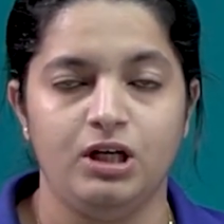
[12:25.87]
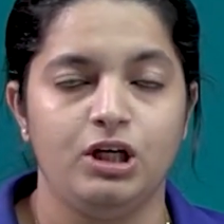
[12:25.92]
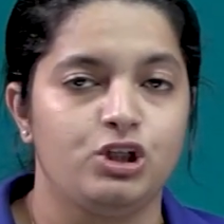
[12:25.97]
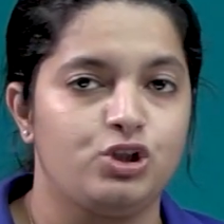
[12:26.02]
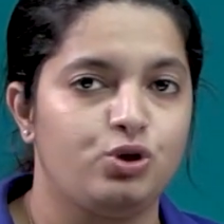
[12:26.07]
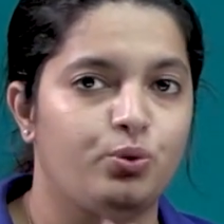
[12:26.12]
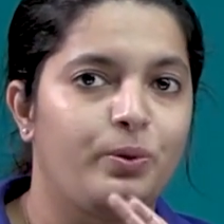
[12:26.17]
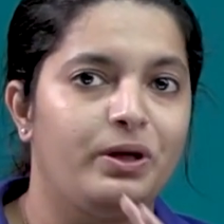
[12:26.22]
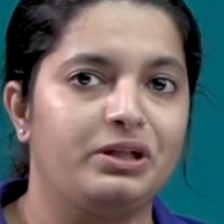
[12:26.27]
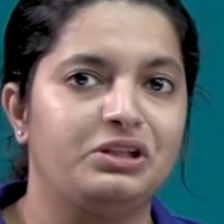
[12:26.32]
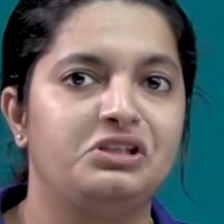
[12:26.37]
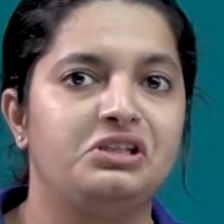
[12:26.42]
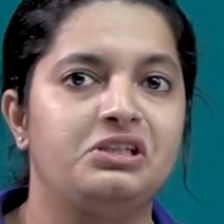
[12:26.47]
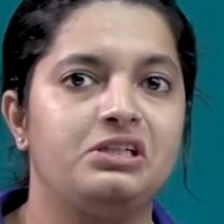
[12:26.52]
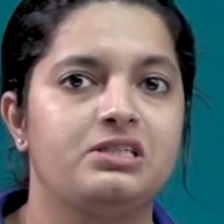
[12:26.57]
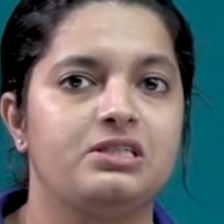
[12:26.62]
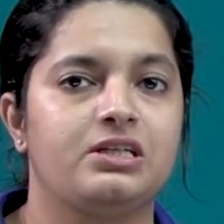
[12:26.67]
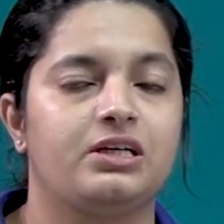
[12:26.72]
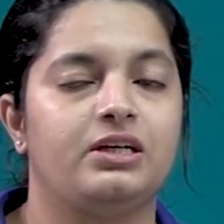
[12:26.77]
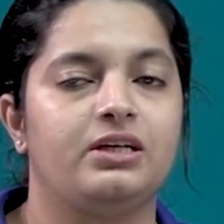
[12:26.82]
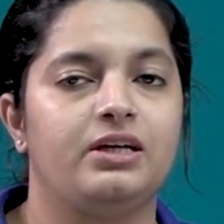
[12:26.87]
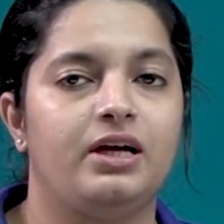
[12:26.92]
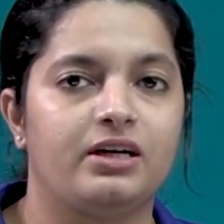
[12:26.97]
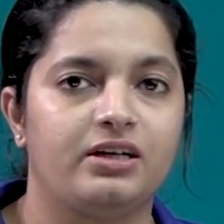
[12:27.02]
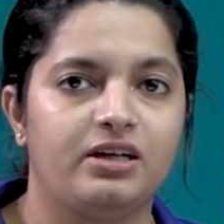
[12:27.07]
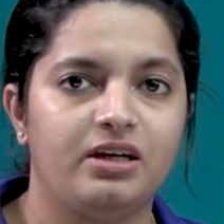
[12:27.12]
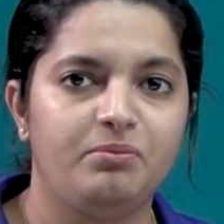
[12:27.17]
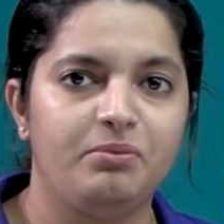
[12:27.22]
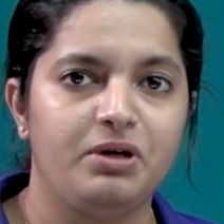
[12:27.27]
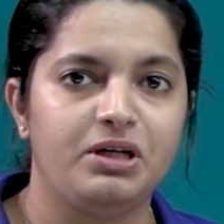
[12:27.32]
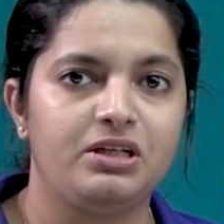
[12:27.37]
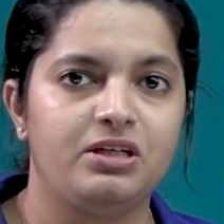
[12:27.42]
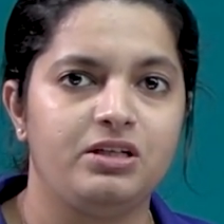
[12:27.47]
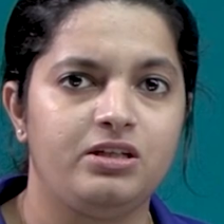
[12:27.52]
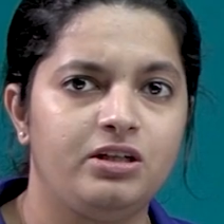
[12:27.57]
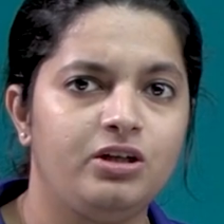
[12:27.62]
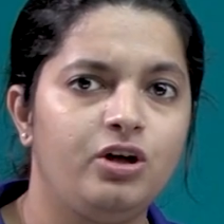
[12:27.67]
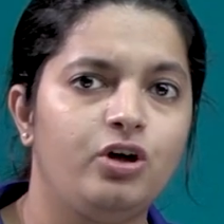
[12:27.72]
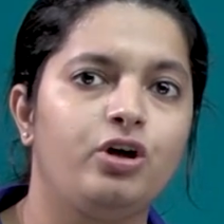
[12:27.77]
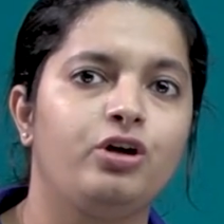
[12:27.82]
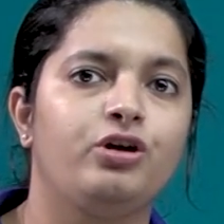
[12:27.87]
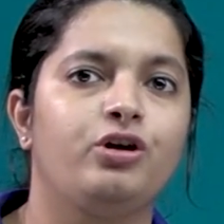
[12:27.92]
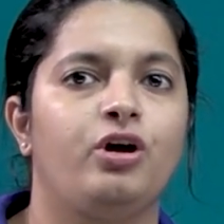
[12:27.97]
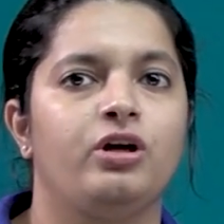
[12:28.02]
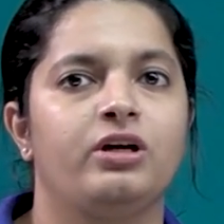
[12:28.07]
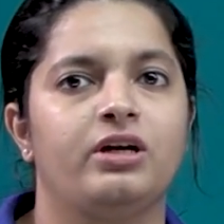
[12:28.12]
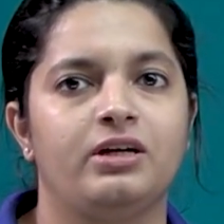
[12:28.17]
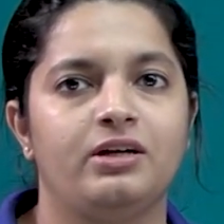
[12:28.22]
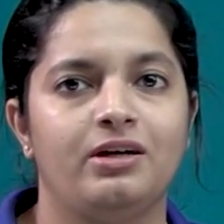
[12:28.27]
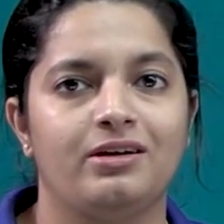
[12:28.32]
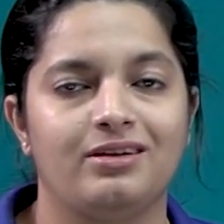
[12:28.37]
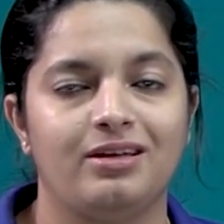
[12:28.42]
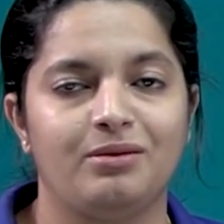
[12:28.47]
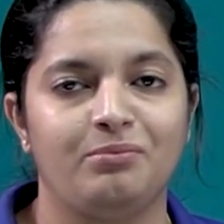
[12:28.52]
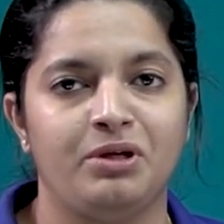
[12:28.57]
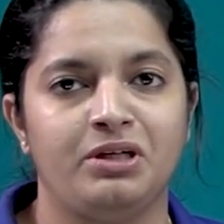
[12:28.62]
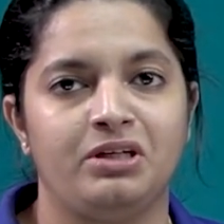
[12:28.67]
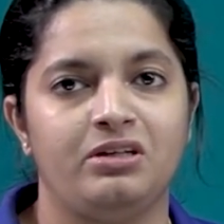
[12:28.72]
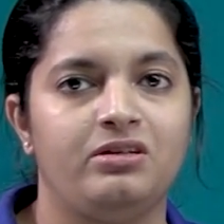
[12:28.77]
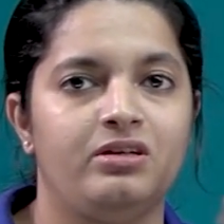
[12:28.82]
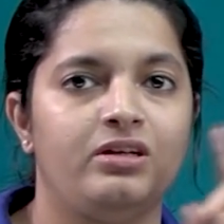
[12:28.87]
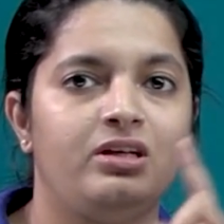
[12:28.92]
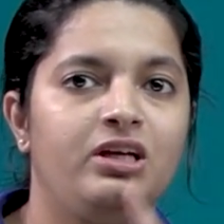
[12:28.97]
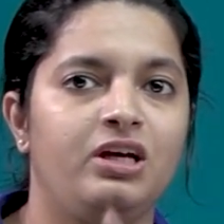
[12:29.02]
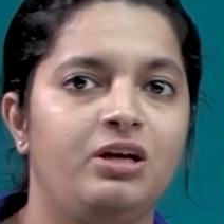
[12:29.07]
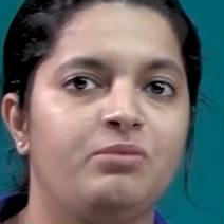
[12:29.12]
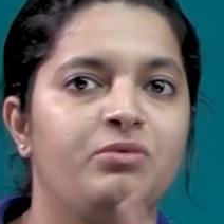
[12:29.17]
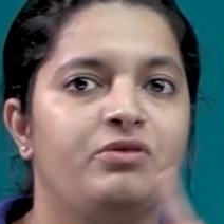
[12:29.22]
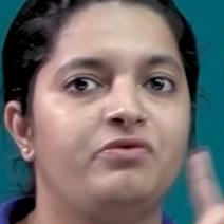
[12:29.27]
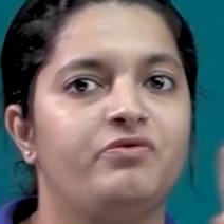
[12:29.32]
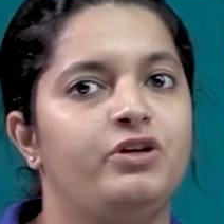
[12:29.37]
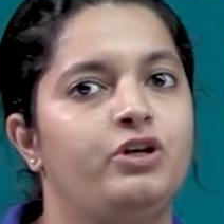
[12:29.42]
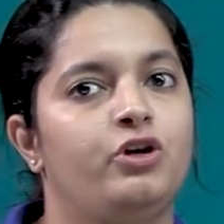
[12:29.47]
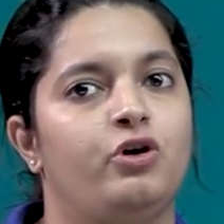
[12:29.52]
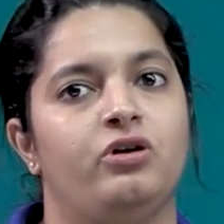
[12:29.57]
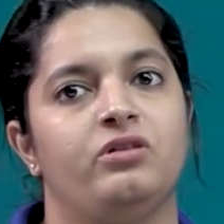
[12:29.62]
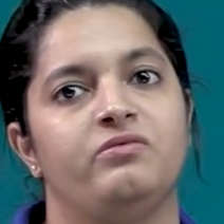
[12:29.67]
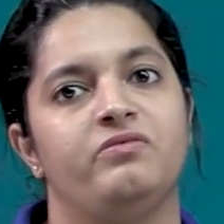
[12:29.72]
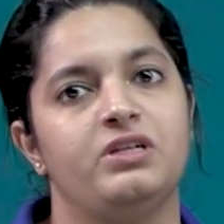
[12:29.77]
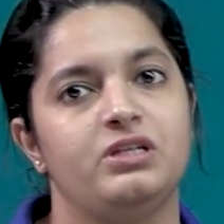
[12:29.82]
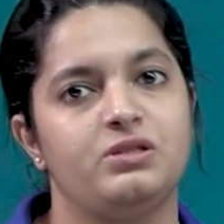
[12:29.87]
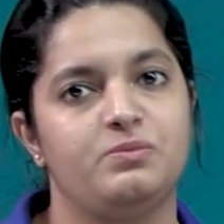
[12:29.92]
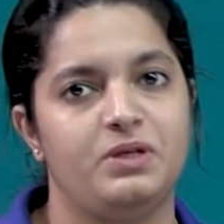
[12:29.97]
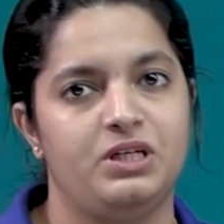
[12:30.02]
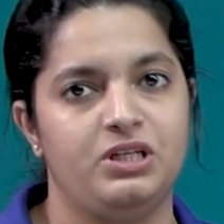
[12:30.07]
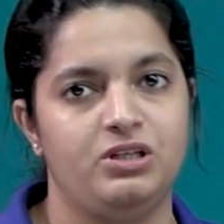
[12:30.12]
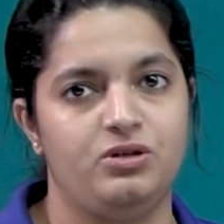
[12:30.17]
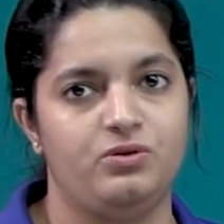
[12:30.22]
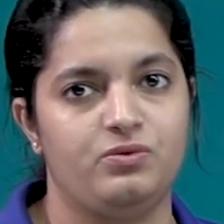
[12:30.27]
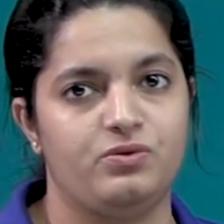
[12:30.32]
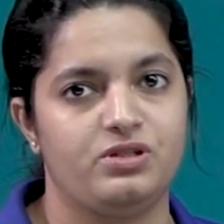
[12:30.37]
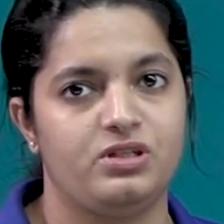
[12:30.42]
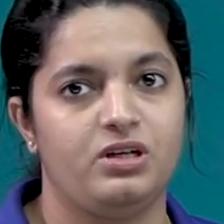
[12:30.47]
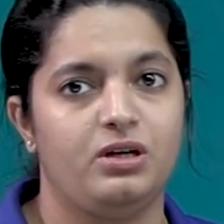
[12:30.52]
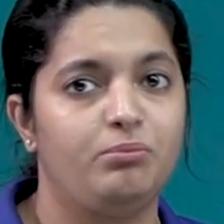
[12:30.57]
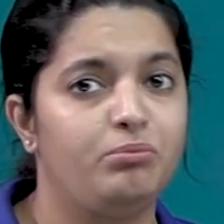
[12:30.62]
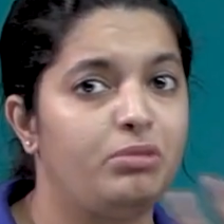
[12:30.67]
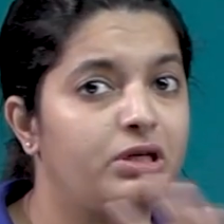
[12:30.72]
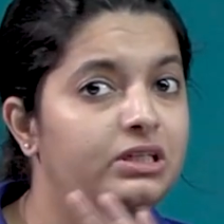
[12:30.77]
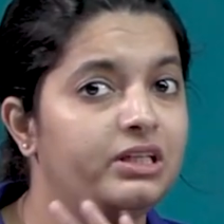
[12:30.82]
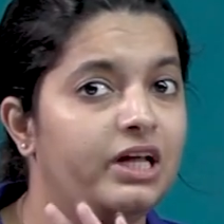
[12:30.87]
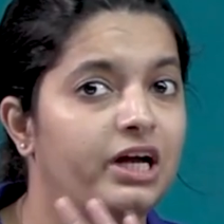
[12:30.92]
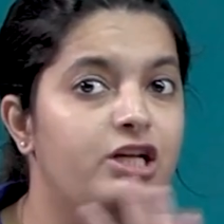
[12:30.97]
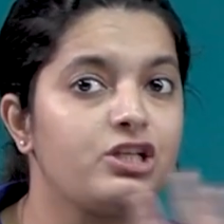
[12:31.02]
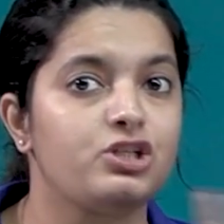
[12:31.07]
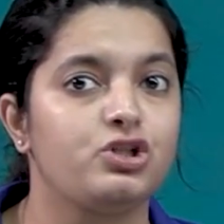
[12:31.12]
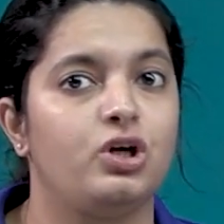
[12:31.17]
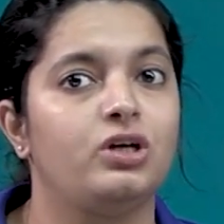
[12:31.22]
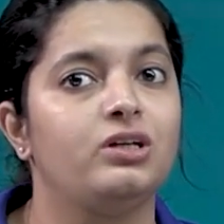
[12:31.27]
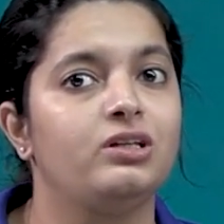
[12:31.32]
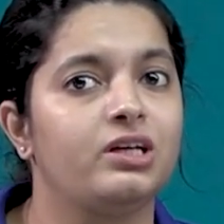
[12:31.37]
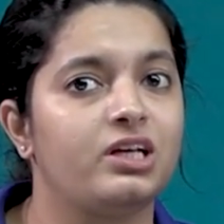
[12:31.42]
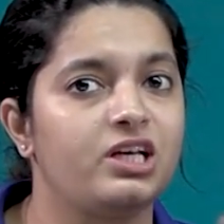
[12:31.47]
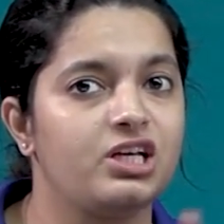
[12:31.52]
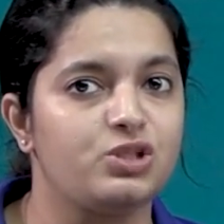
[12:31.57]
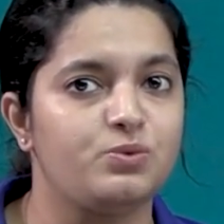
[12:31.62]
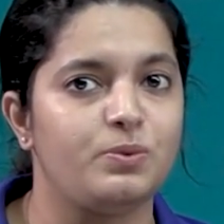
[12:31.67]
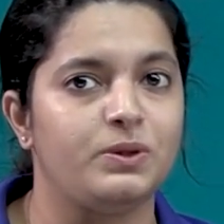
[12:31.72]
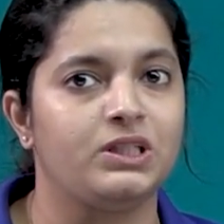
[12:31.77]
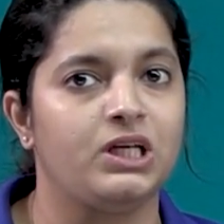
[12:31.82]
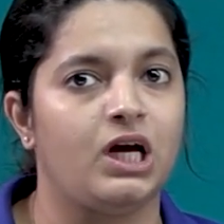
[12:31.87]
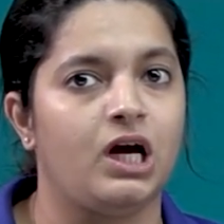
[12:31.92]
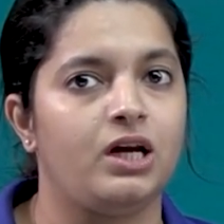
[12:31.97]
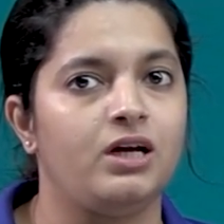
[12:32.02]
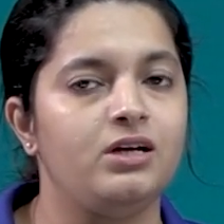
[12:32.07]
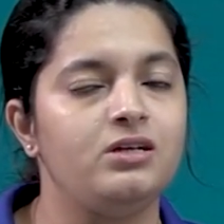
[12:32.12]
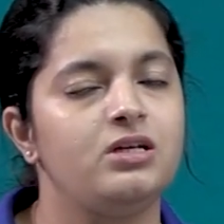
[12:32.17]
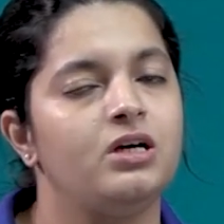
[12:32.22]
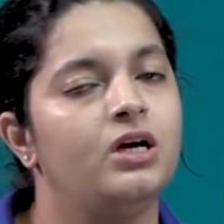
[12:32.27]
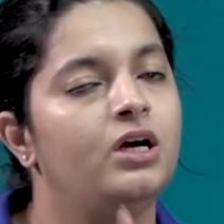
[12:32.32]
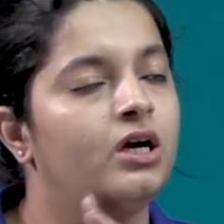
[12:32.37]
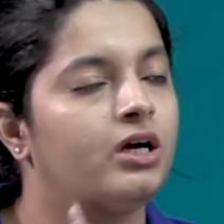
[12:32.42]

So, whether it is a conducting material or a non-conducting material, EMF will always be induced. But that is not the case with current.